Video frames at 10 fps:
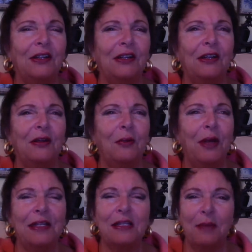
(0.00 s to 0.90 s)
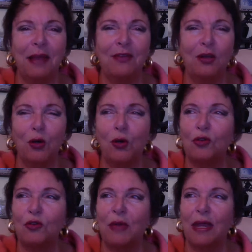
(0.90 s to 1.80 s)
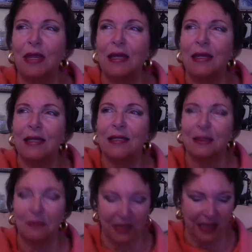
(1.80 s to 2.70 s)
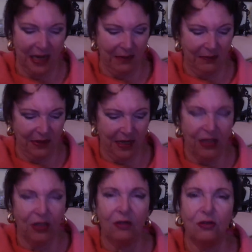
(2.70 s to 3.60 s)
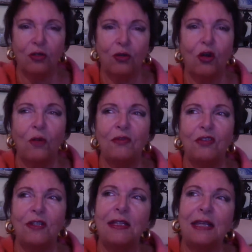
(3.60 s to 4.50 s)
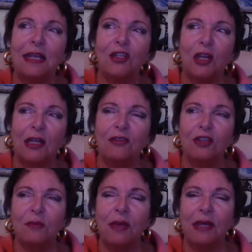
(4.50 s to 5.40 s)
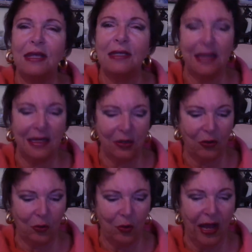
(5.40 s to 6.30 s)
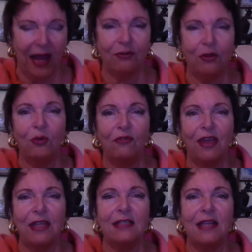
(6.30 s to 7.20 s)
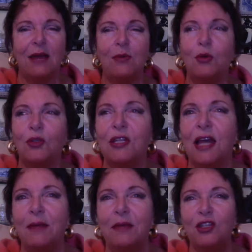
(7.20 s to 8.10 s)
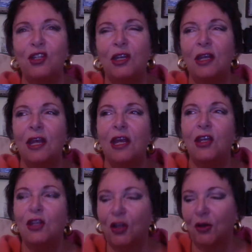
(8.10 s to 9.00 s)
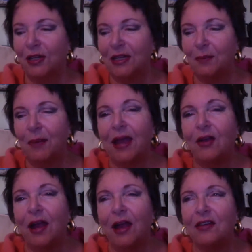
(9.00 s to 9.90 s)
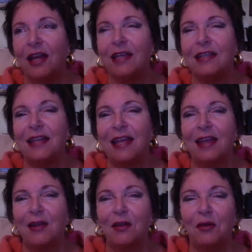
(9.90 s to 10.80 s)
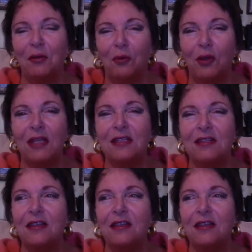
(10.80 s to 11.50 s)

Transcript: when Samantha calls me sometimes, you know, she'll call me if she's in the kitchen, if she's making dinner or what have you. We FaceTime all the time, and she, you know, and in the background I can hear Reese